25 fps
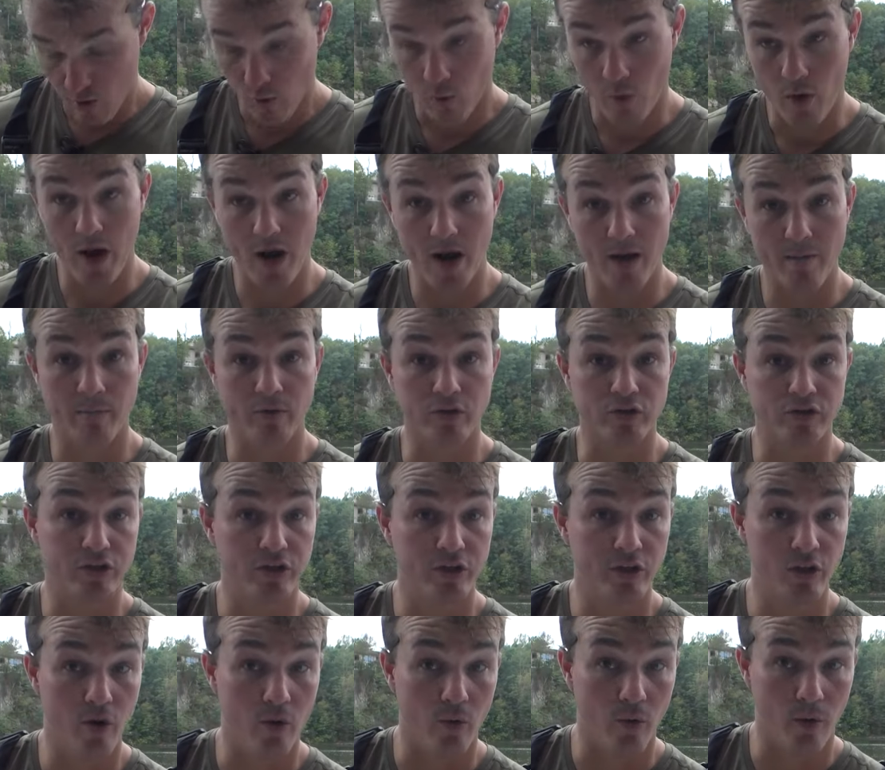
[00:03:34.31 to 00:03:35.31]
Way number
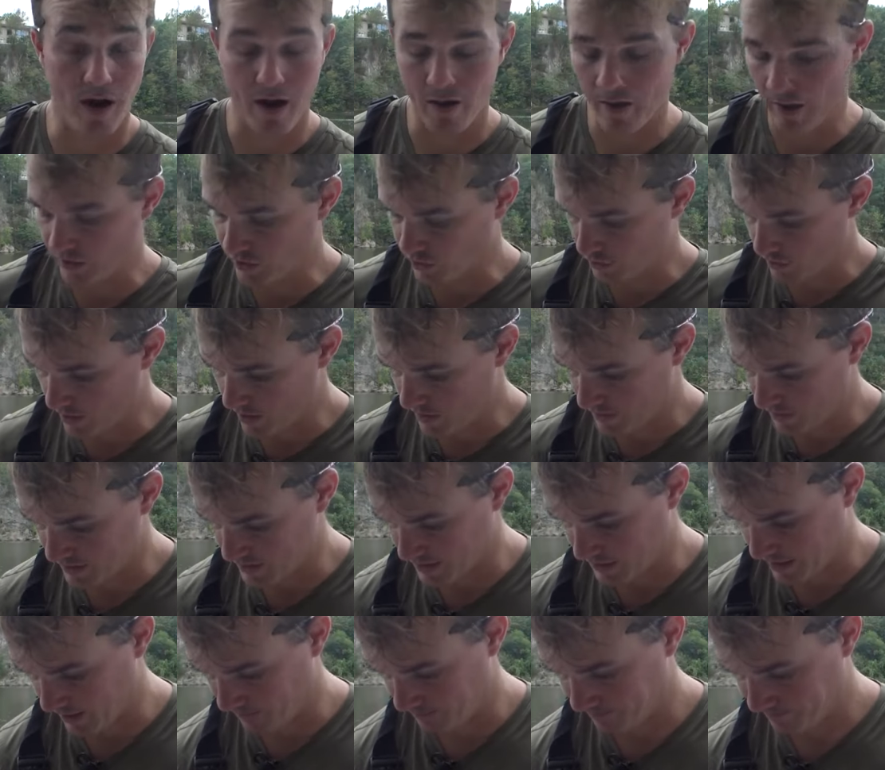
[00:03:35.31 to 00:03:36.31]
two, I like to rig
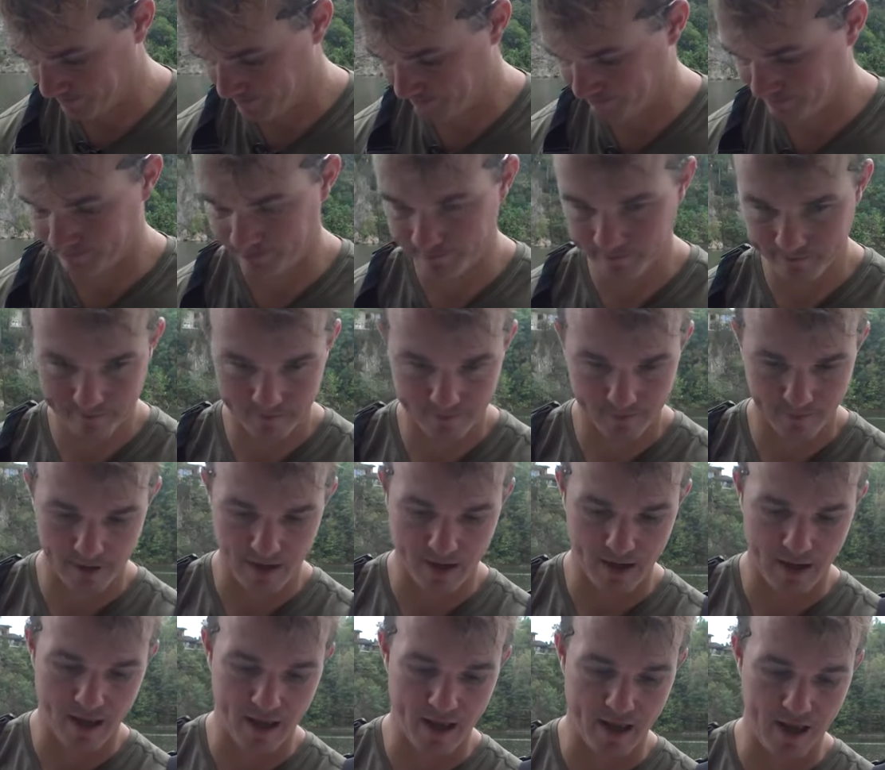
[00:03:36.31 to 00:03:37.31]
this thing,
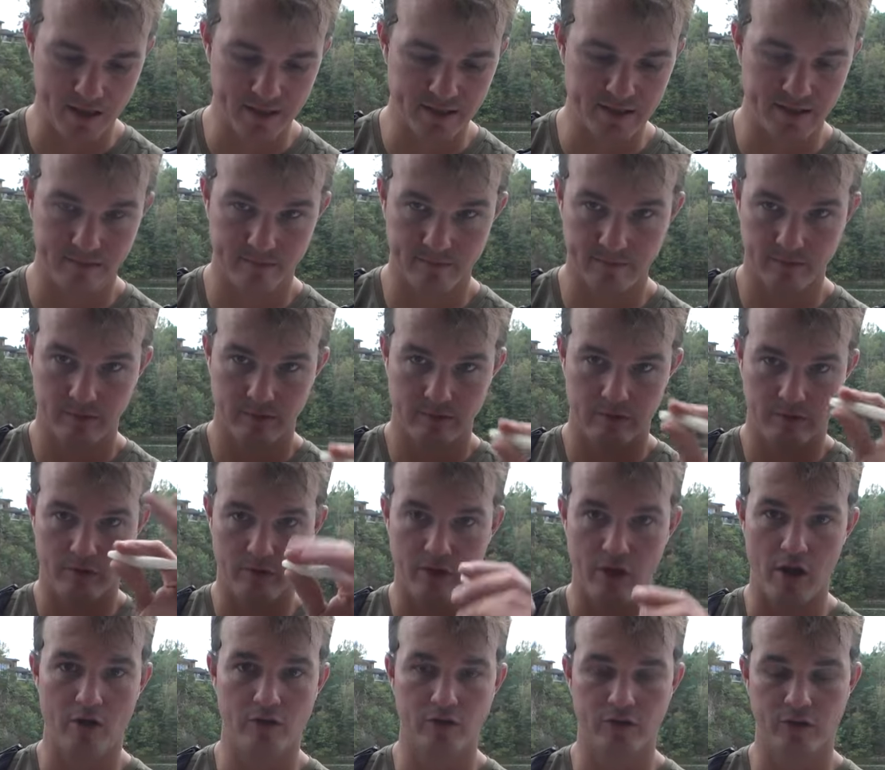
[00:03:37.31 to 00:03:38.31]
is
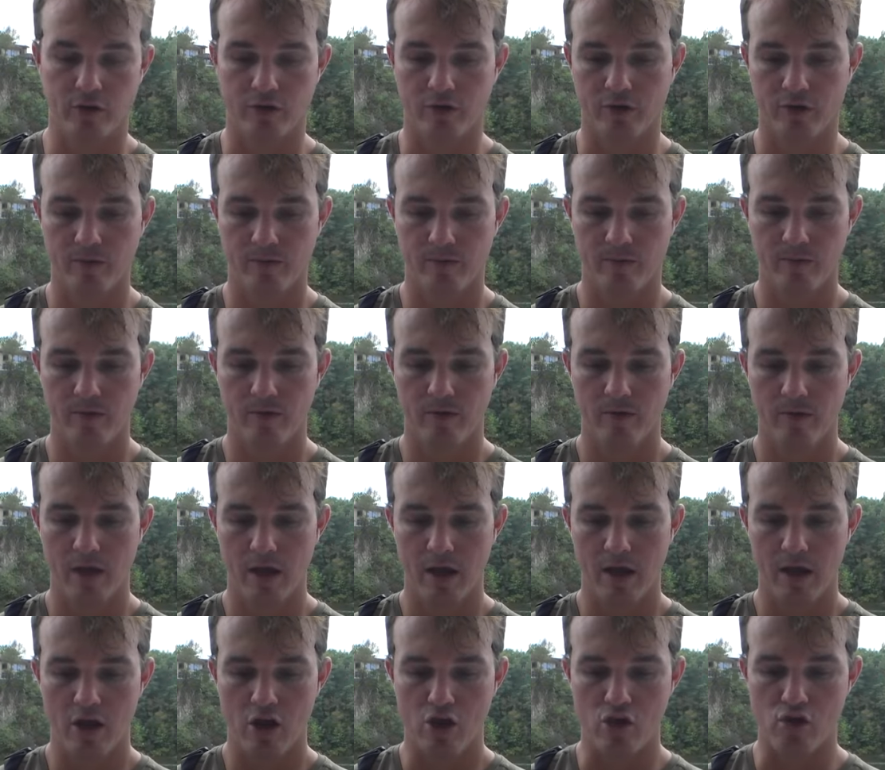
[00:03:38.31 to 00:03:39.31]
nose hook.
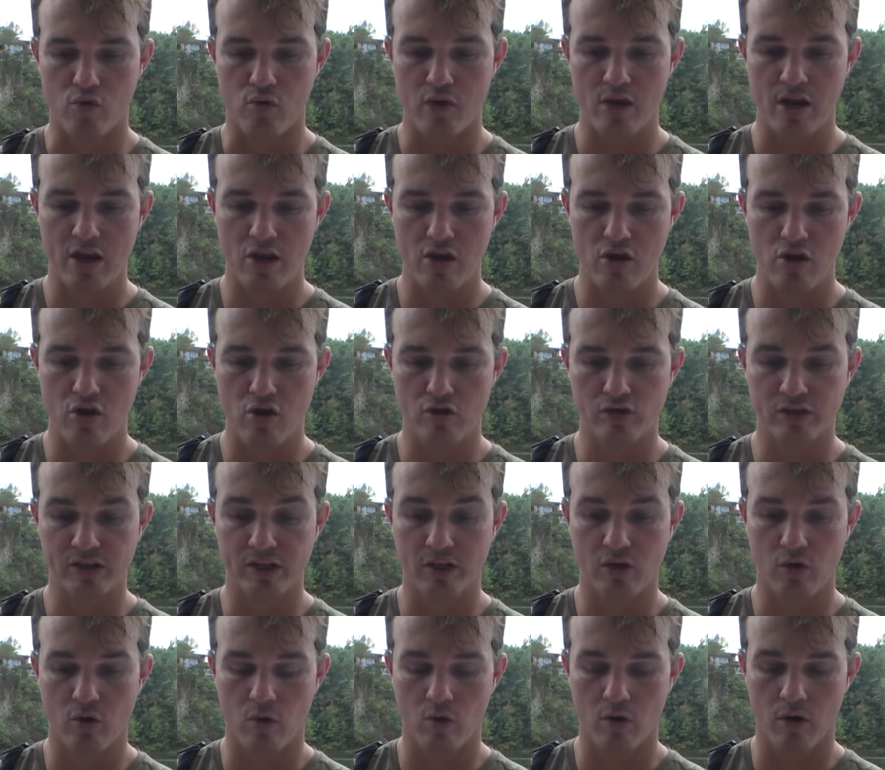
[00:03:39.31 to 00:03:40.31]
You can use a
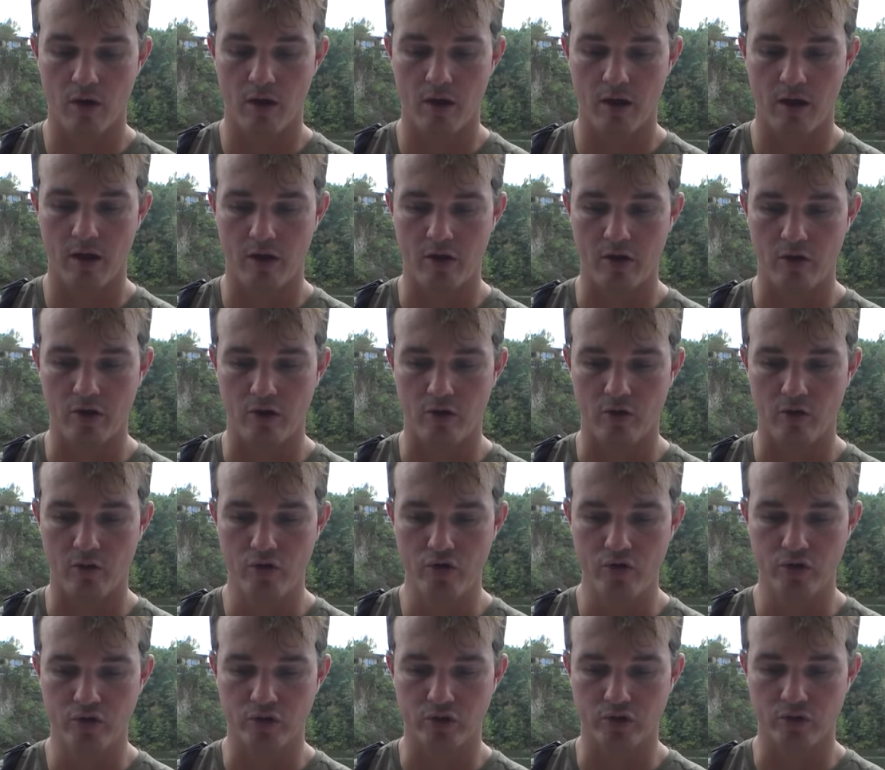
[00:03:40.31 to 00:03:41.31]
uh, you can
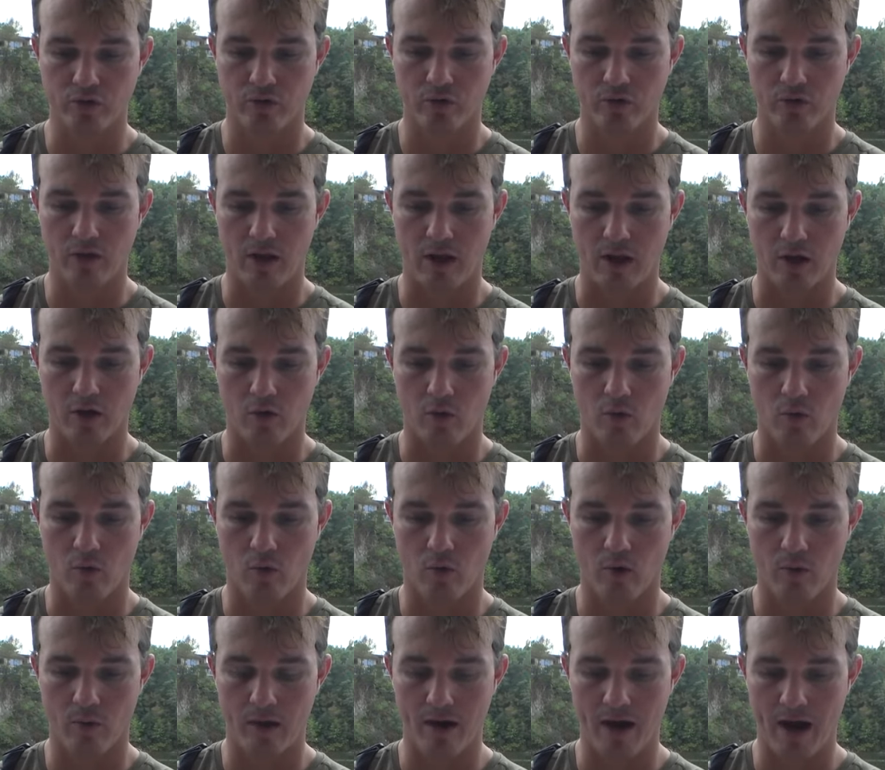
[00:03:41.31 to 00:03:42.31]
use a screw lock,
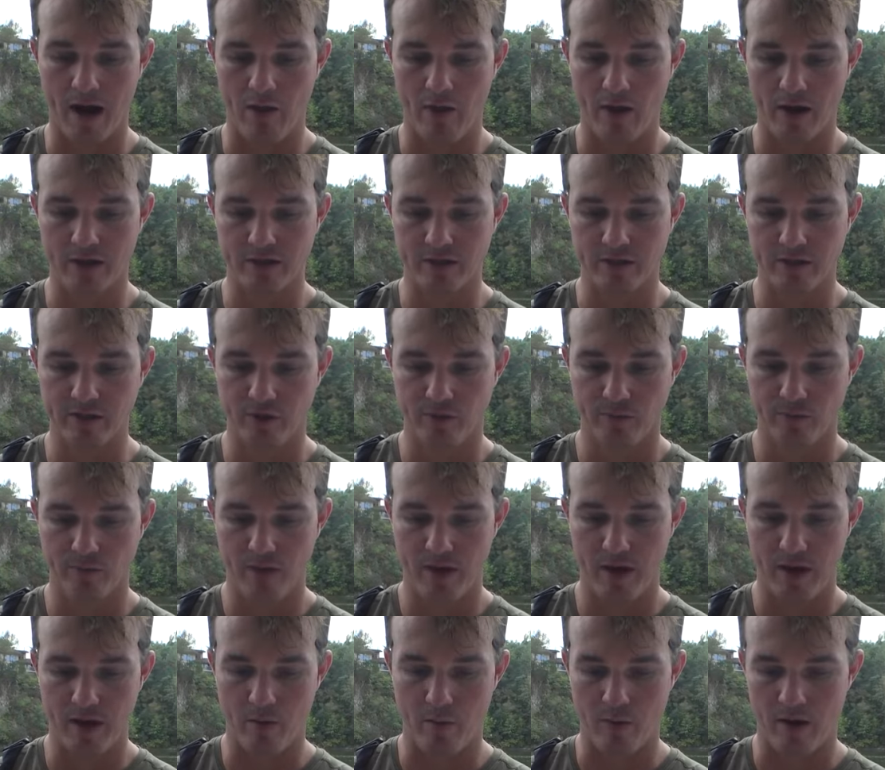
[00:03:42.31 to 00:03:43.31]
or what I like to do,
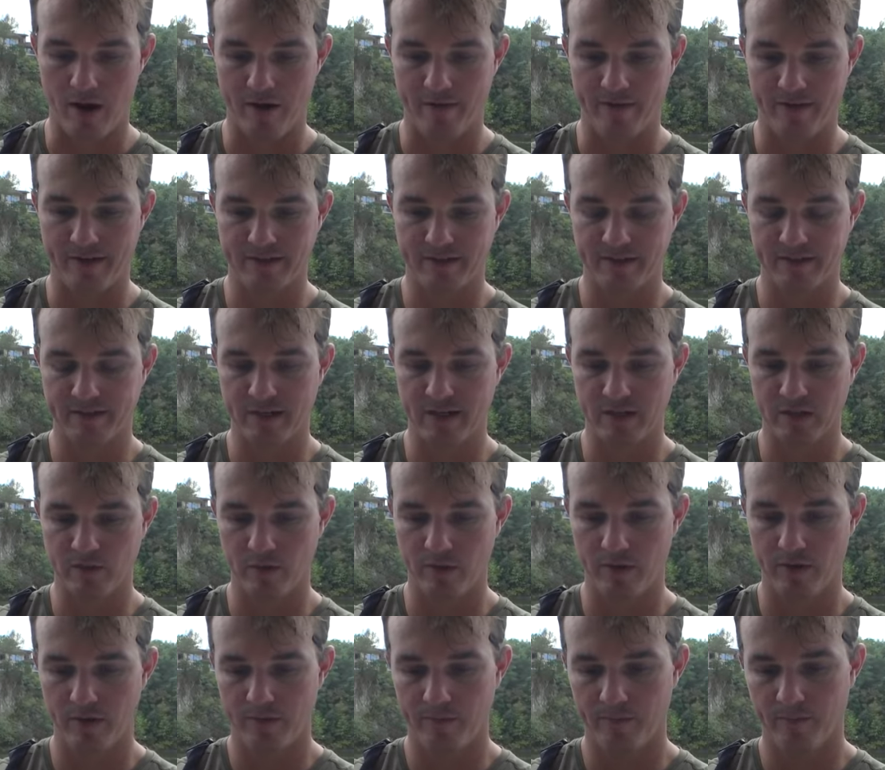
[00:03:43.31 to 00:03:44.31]
and what I've had success
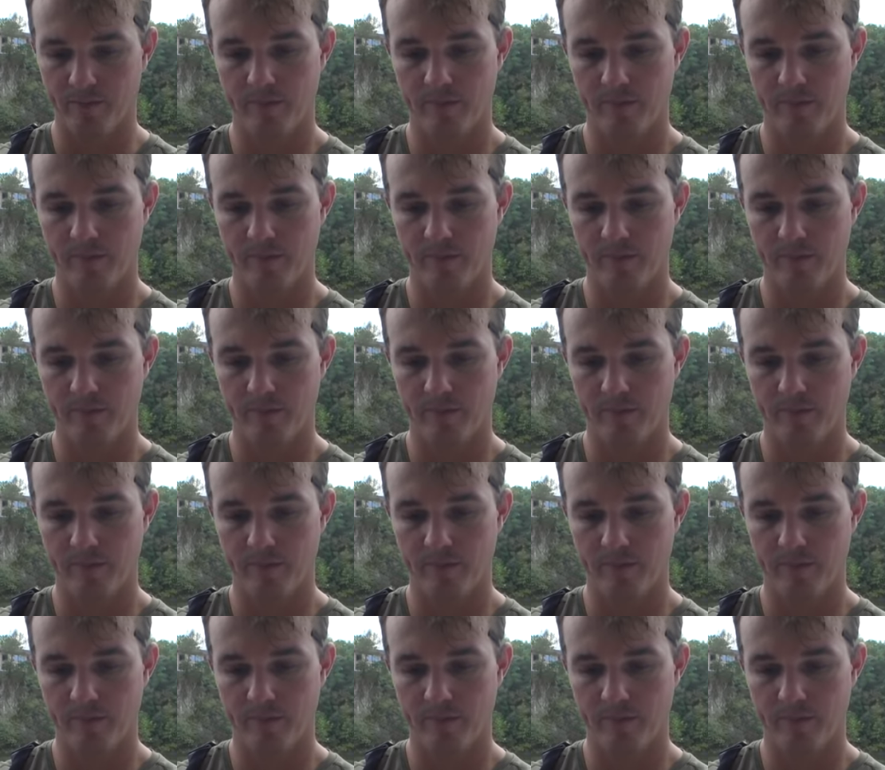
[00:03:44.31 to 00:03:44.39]
with,